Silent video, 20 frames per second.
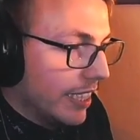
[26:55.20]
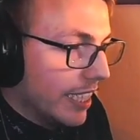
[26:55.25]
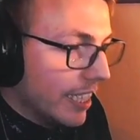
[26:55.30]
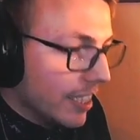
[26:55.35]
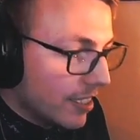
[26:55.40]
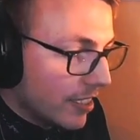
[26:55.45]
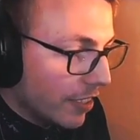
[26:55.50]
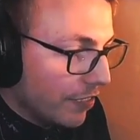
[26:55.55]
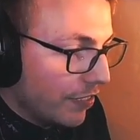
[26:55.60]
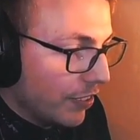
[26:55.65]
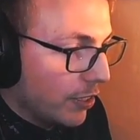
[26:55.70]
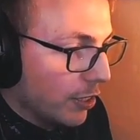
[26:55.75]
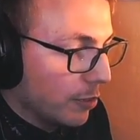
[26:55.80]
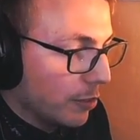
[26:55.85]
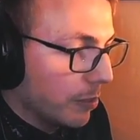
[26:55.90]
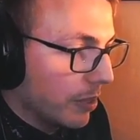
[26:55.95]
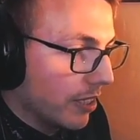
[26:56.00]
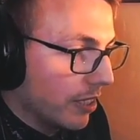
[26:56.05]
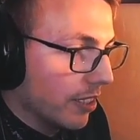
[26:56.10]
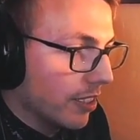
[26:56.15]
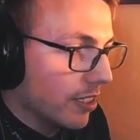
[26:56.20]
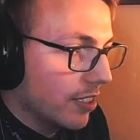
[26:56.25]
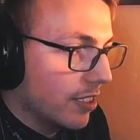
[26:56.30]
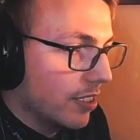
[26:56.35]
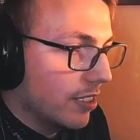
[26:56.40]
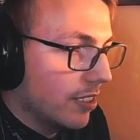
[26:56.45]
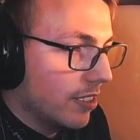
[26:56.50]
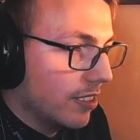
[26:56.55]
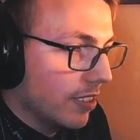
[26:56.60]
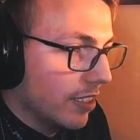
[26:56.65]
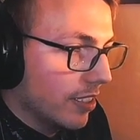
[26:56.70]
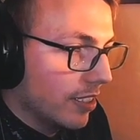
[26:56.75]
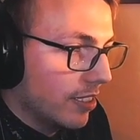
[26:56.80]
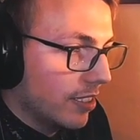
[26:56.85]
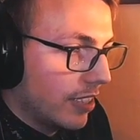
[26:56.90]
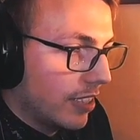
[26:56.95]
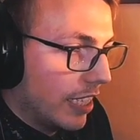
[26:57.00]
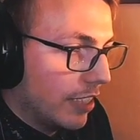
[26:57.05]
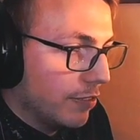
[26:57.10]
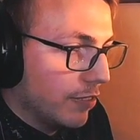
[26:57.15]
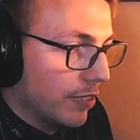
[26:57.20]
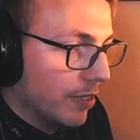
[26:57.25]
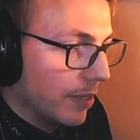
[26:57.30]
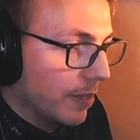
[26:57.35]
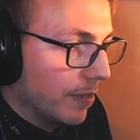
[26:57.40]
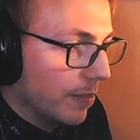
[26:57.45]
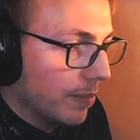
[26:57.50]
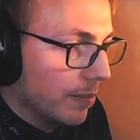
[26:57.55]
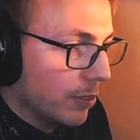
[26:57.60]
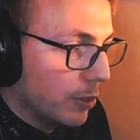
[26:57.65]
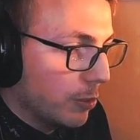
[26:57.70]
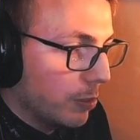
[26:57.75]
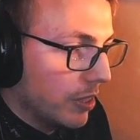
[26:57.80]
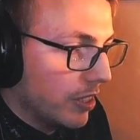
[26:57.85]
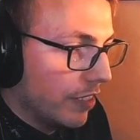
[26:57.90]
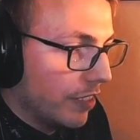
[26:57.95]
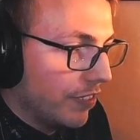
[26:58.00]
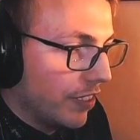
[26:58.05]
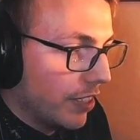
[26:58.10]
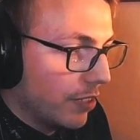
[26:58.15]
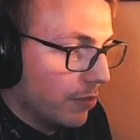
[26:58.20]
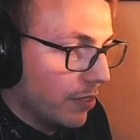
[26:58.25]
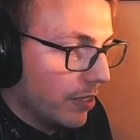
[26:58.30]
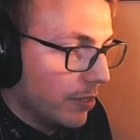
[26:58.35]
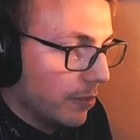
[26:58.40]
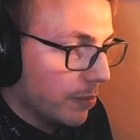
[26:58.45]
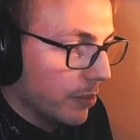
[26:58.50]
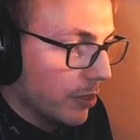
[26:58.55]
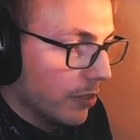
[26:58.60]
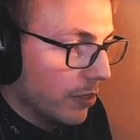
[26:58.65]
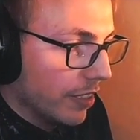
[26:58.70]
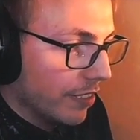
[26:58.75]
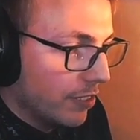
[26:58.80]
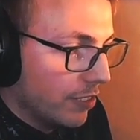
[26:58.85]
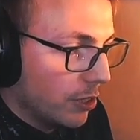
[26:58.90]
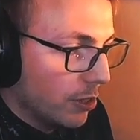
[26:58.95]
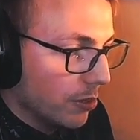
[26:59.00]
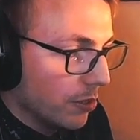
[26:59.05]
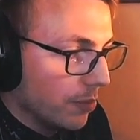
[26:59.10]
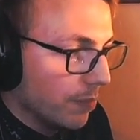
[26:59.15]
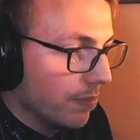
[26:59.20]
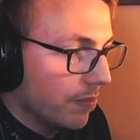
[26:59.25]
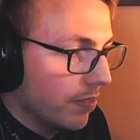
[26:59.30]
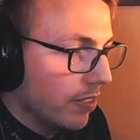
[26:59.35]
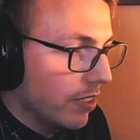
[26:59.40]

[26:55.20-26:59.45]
It is difficult because it's kind of a specific rhythm you have to